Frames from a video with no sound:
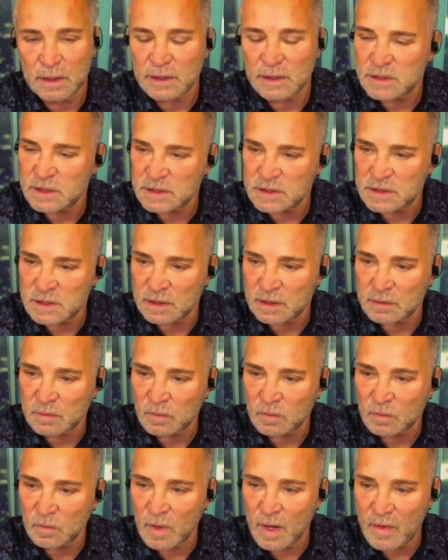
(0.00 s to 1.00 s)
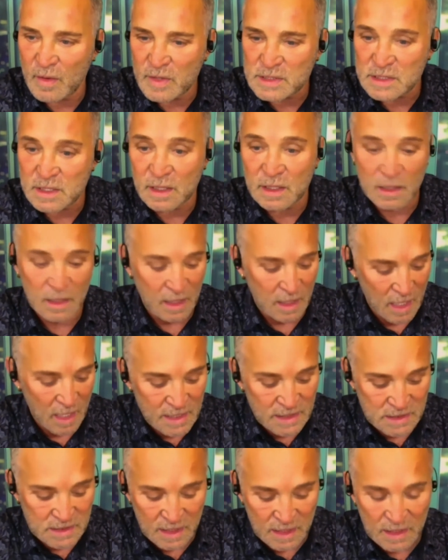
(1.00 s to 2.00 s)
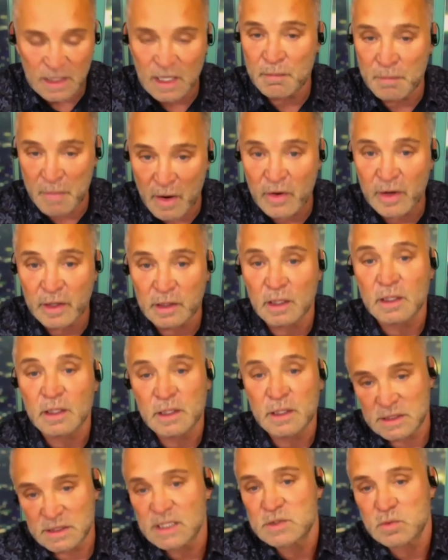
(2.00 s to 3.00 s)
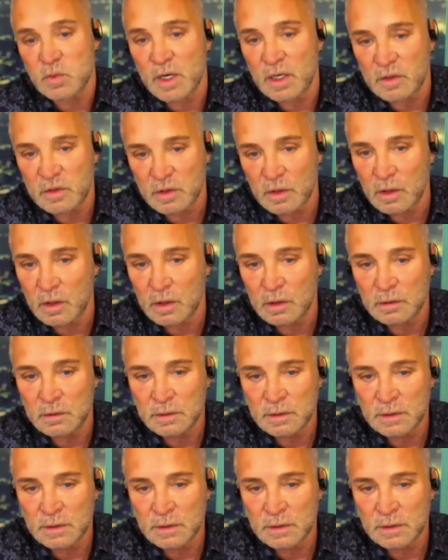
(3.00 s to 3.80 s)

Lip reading: And she said, "Where is it?" And I said, "America," because that's what I thought.